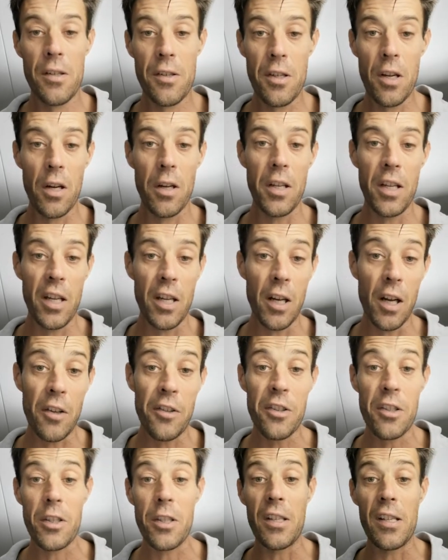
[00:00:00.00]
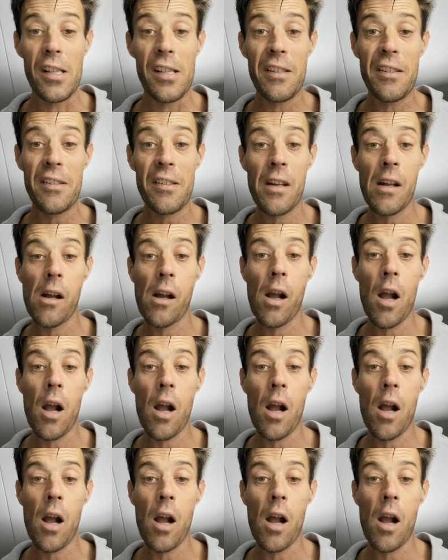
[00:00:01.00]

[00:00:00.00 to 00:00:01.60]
So you could also do this